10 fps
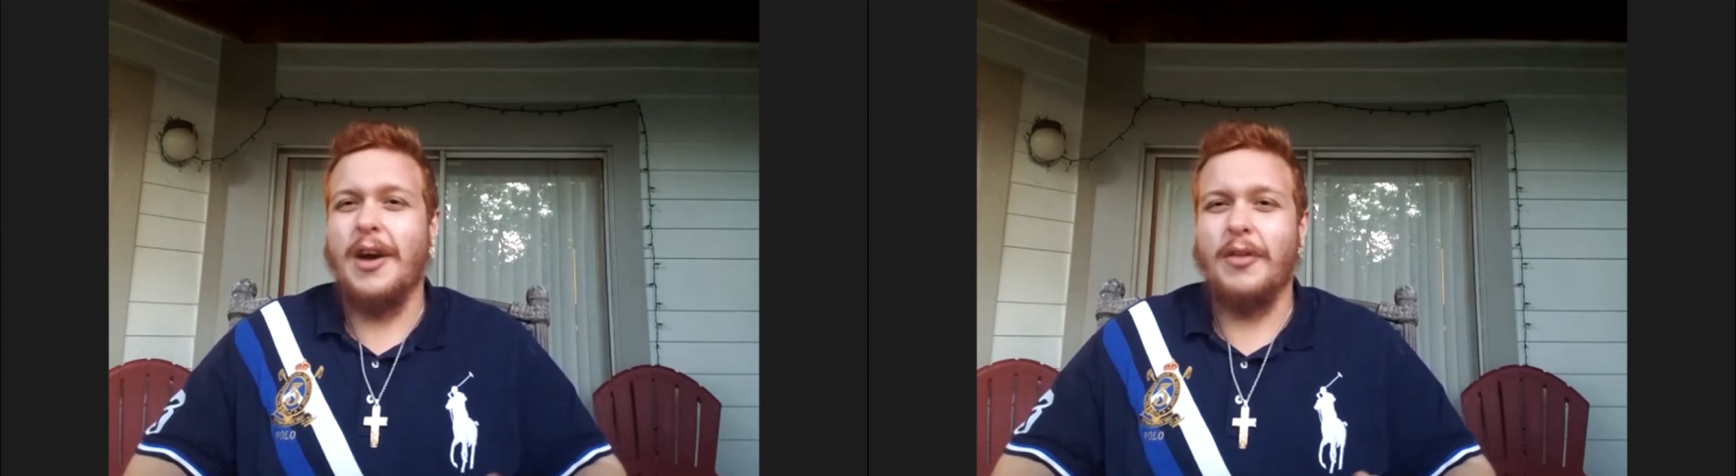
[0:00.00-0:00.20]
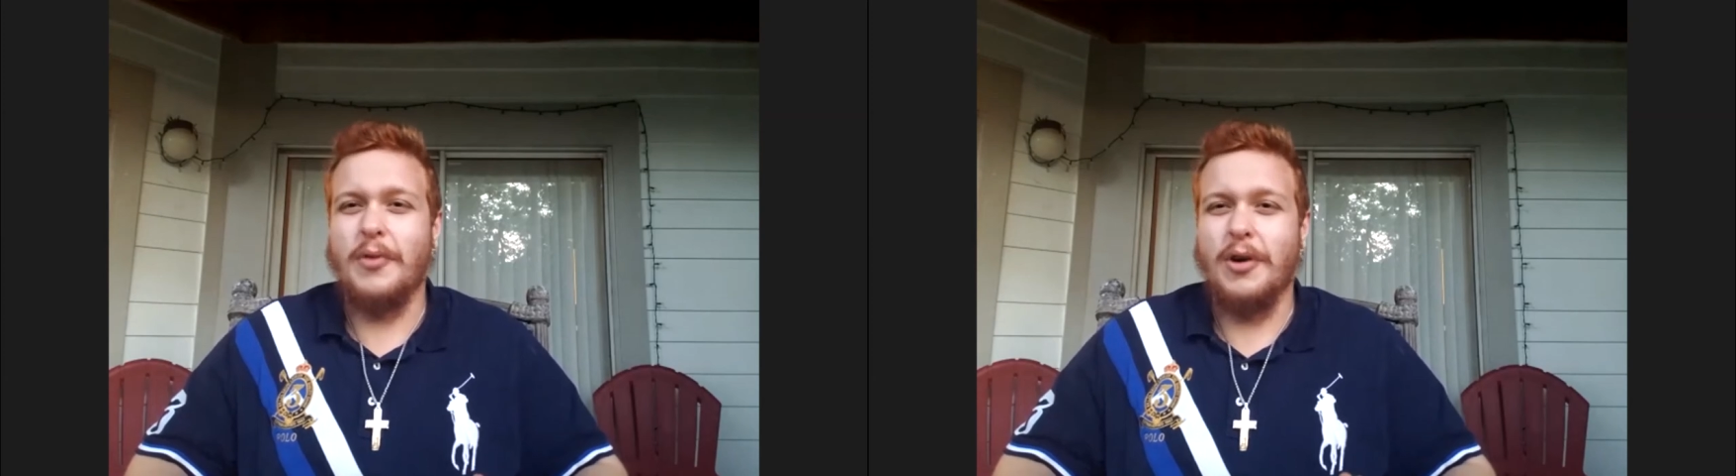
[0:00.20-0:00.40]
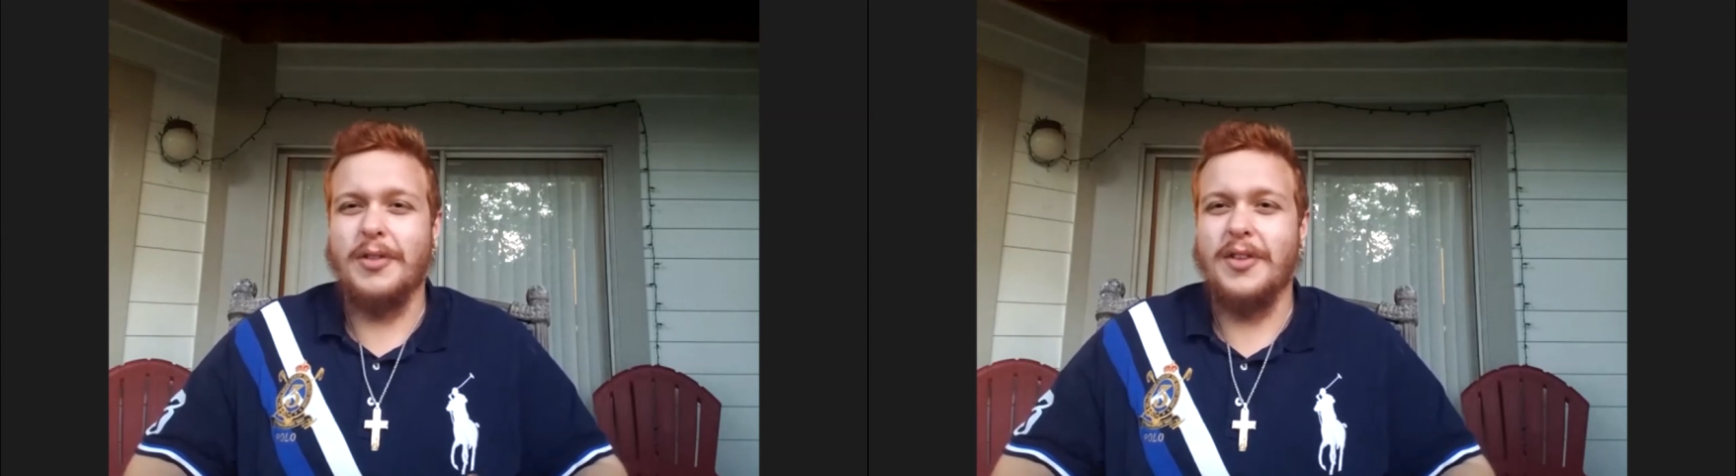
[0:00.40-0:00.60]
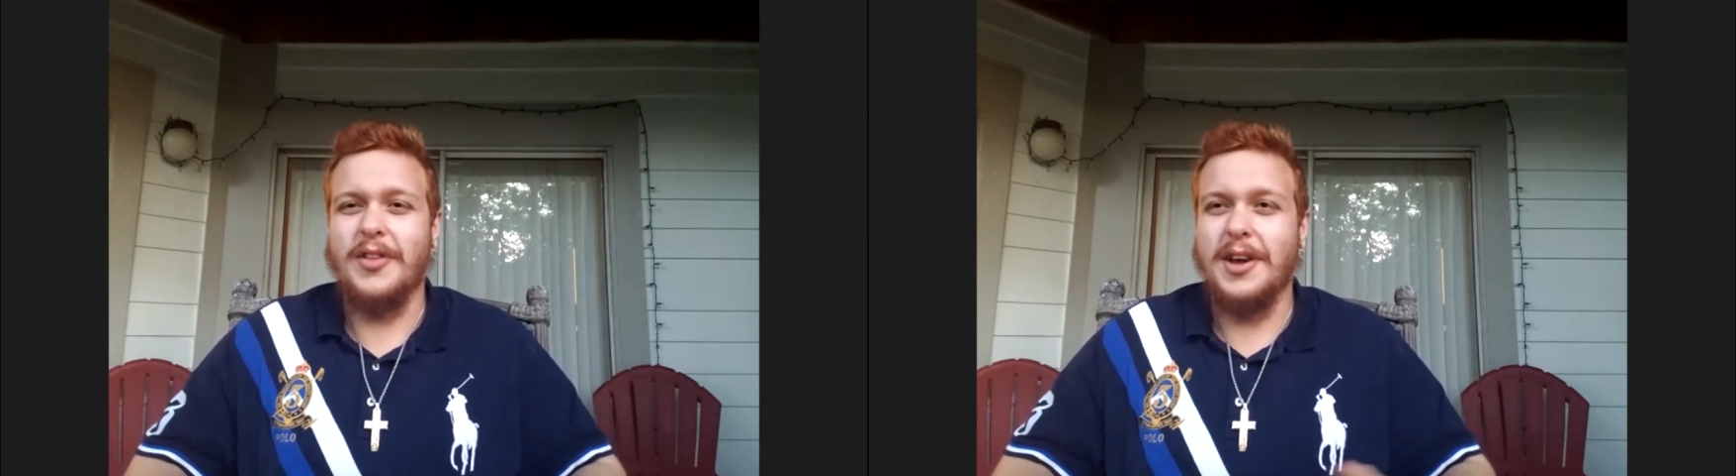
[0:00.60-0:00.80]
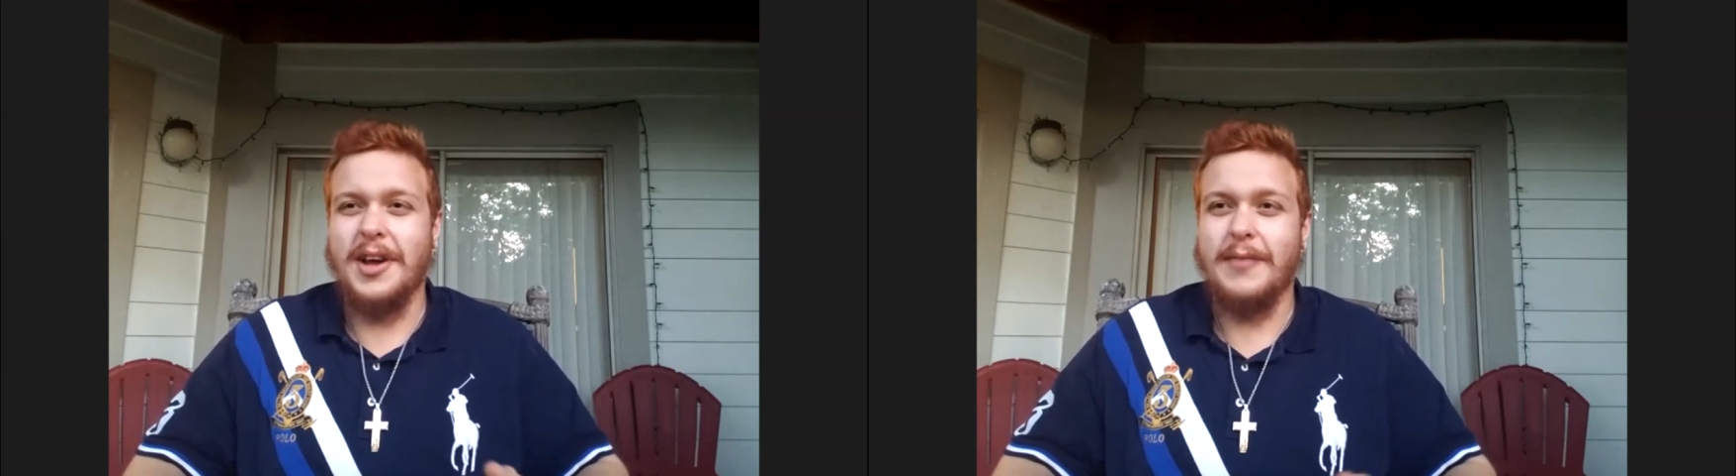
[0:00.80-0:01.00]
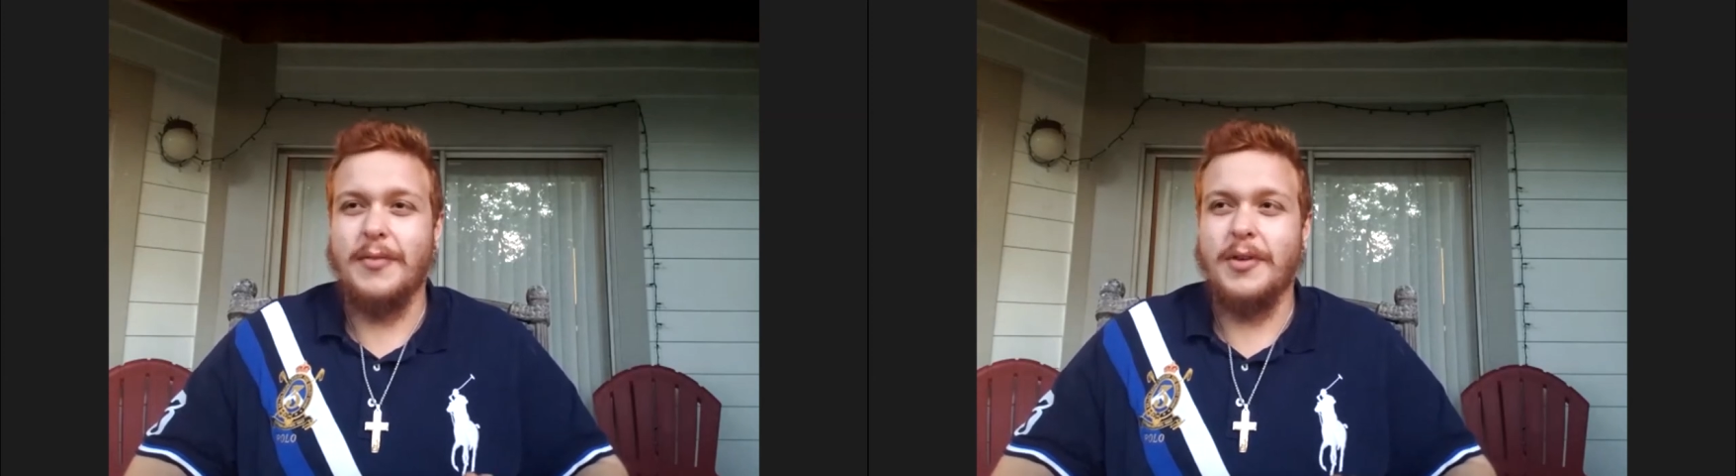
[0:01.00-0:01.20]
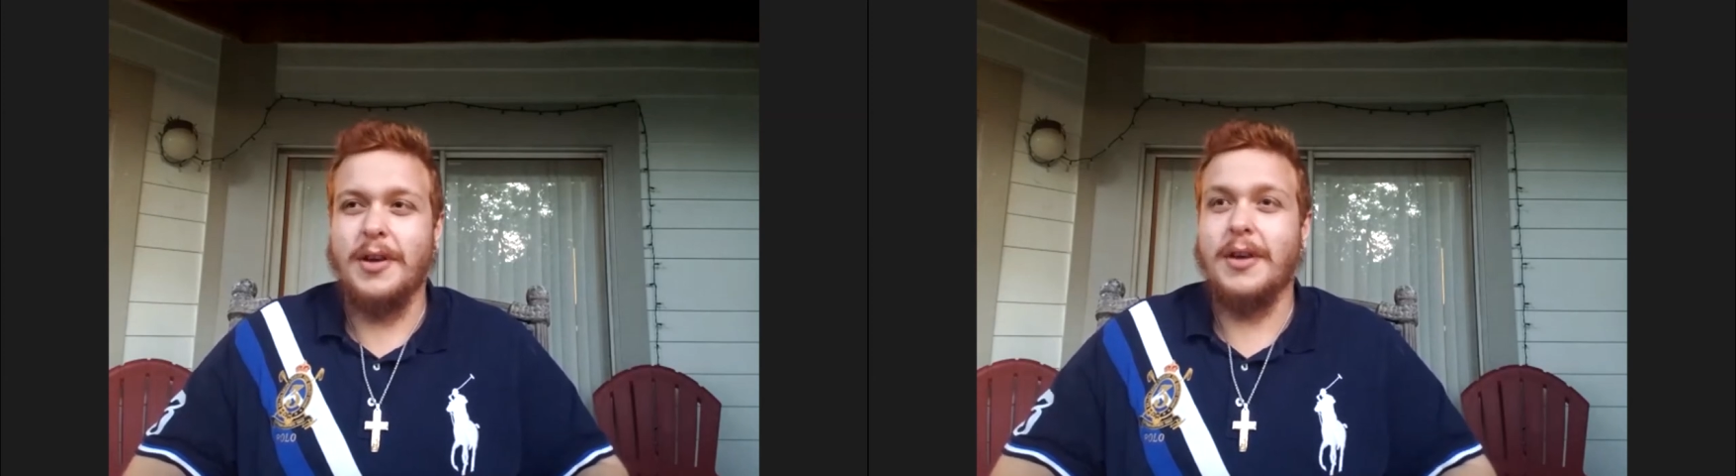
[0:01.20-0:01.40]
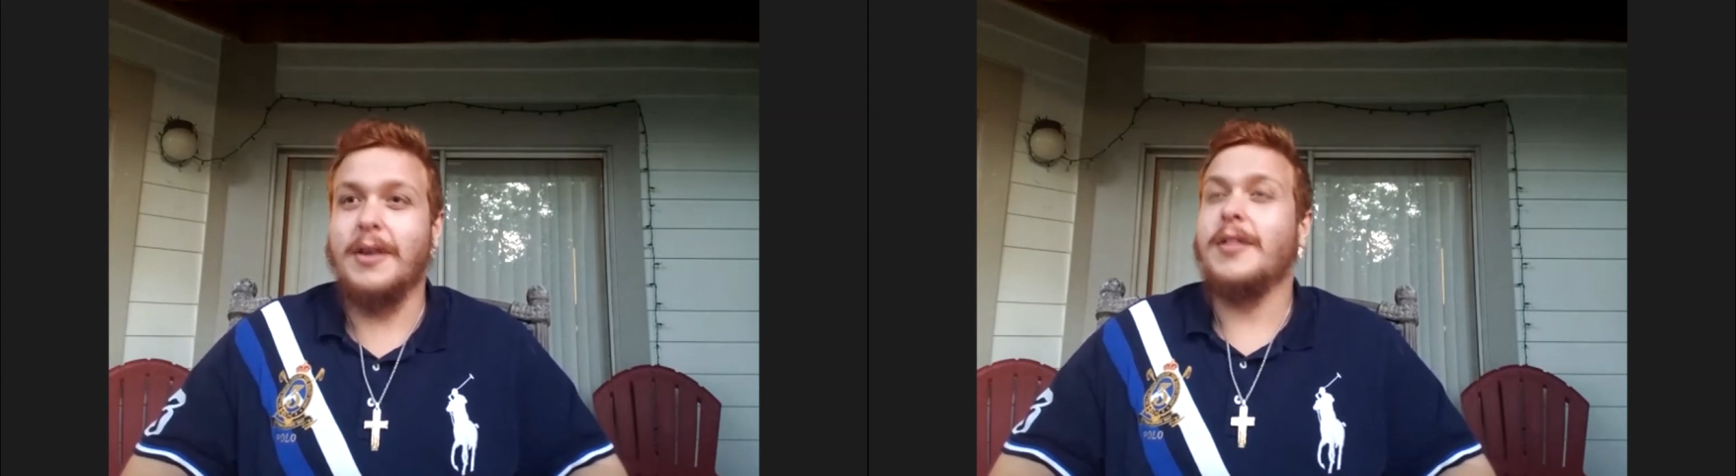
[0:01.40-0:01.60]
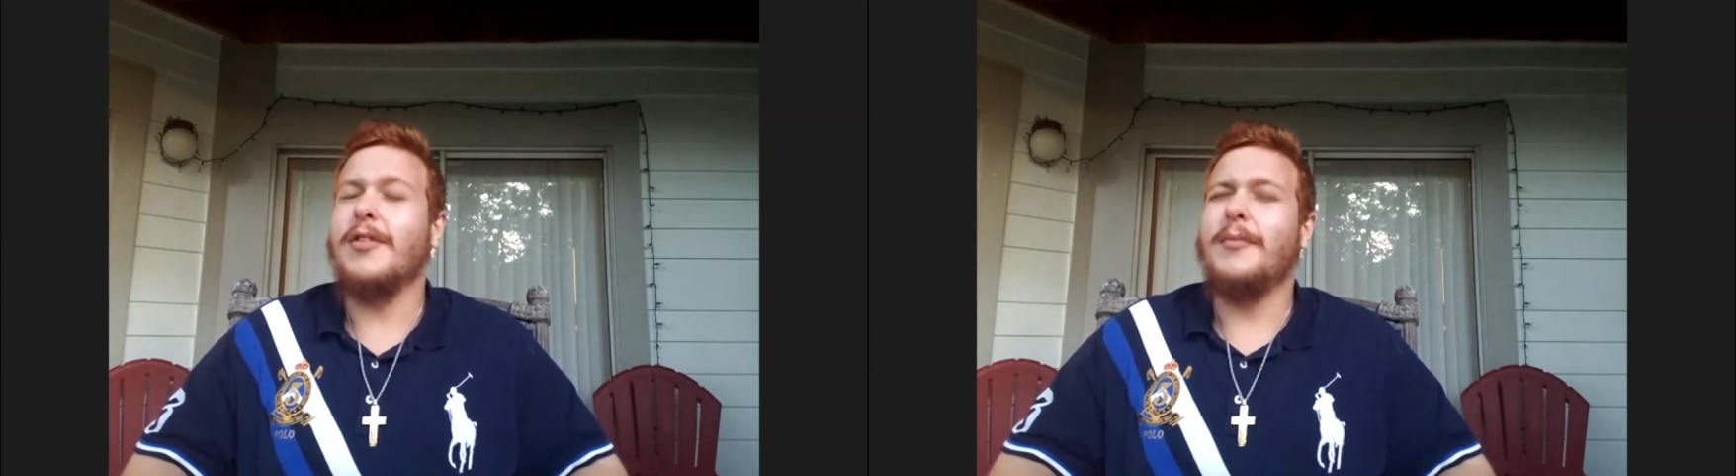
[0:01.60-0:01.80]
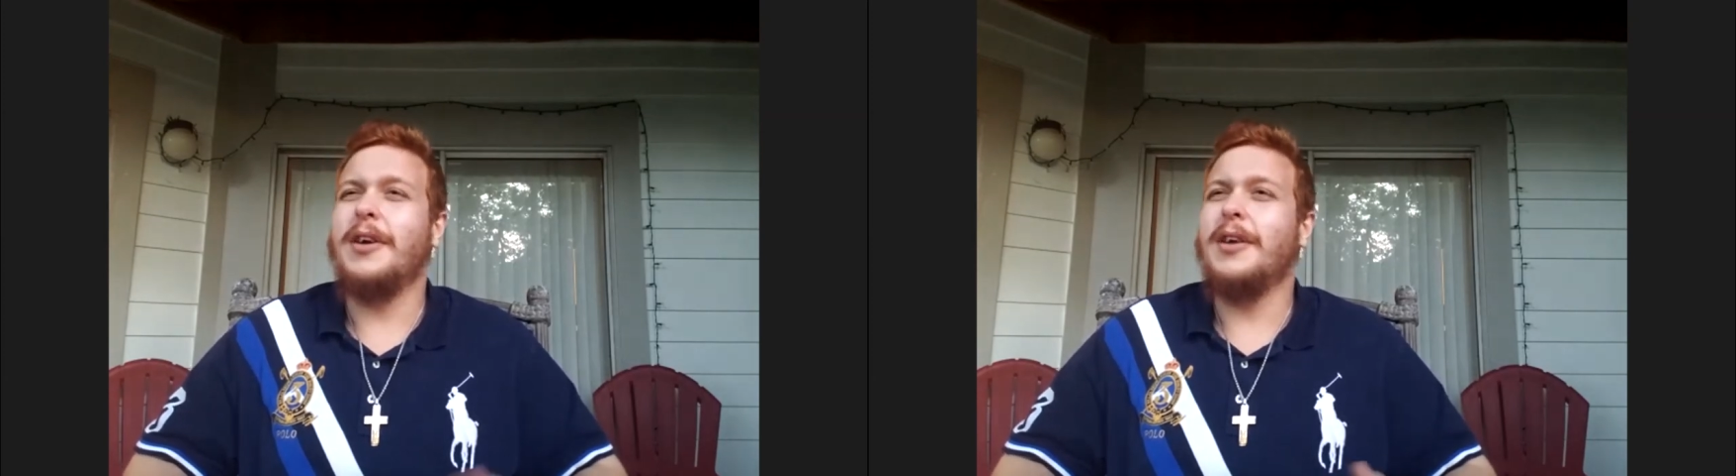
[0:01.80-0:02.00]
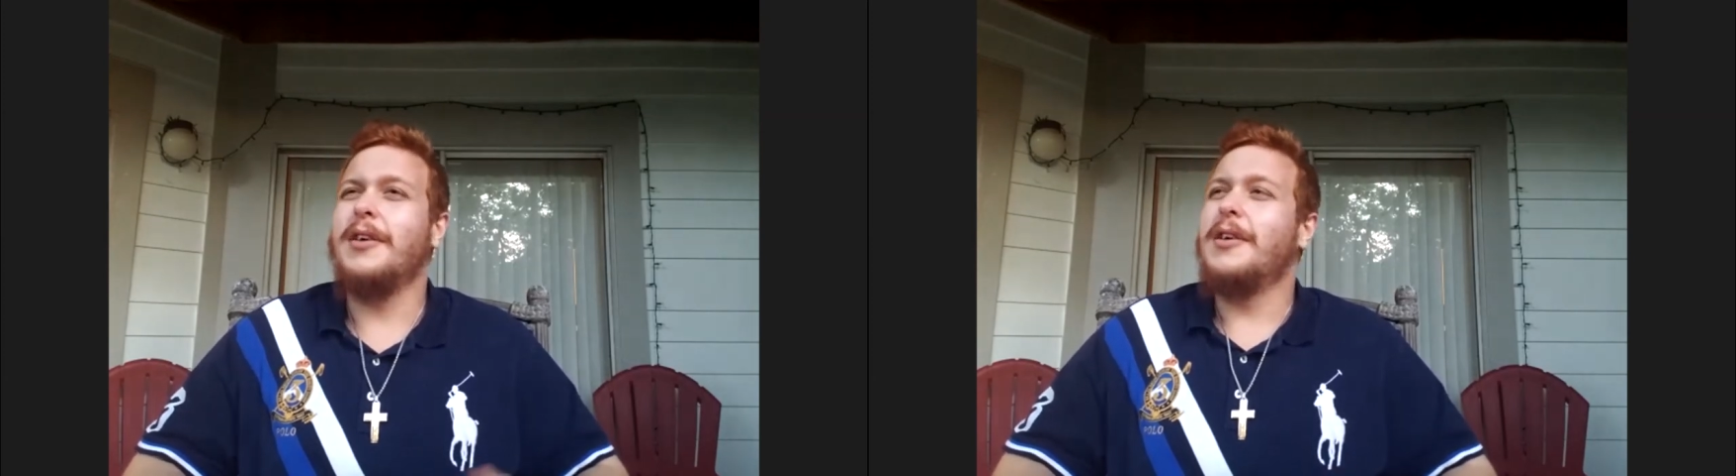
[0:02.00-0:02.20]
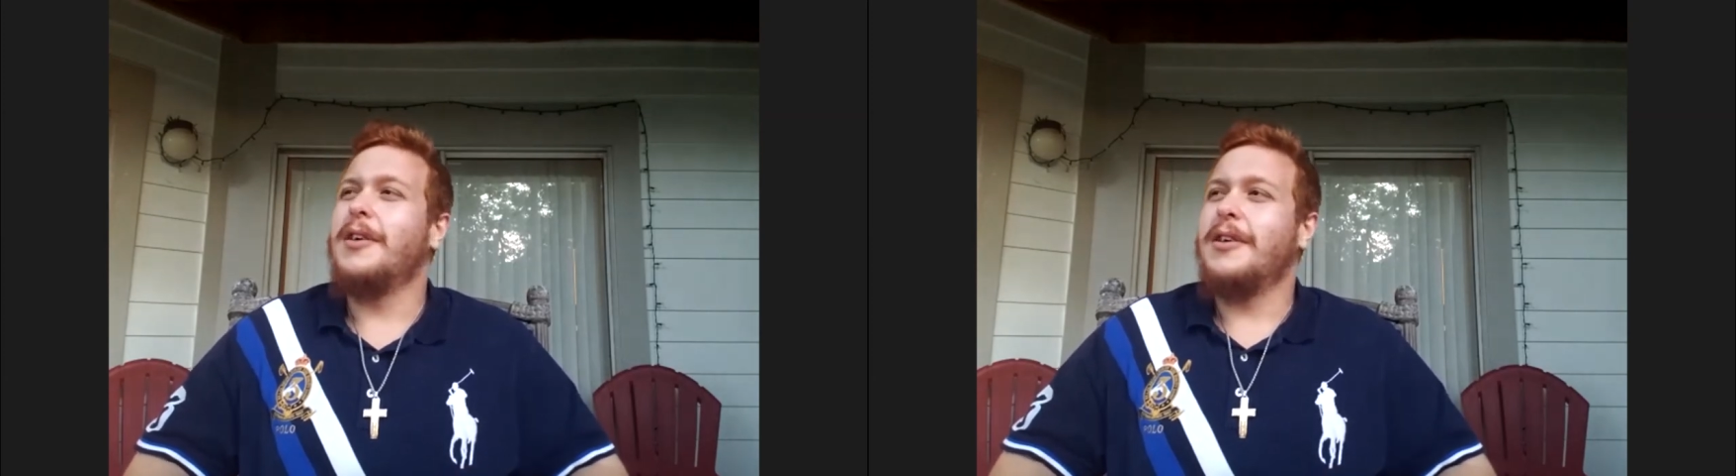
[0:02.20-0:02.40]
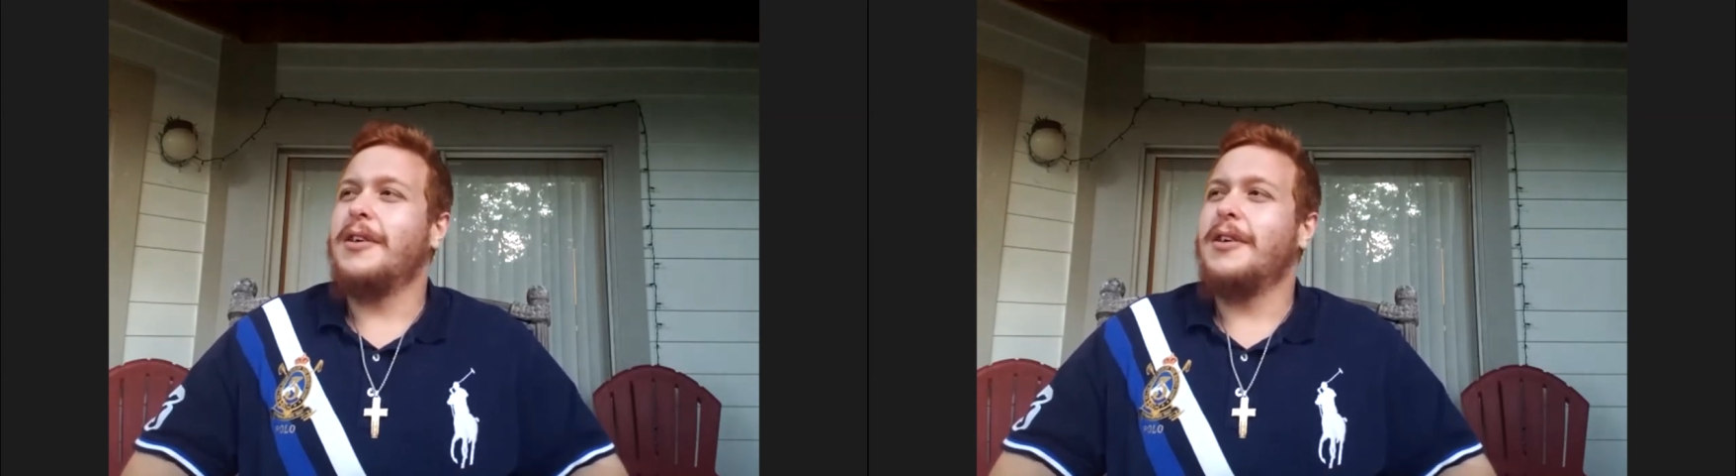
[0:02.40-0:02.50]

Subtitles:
Park thing that got everybody on it. So I'm like, you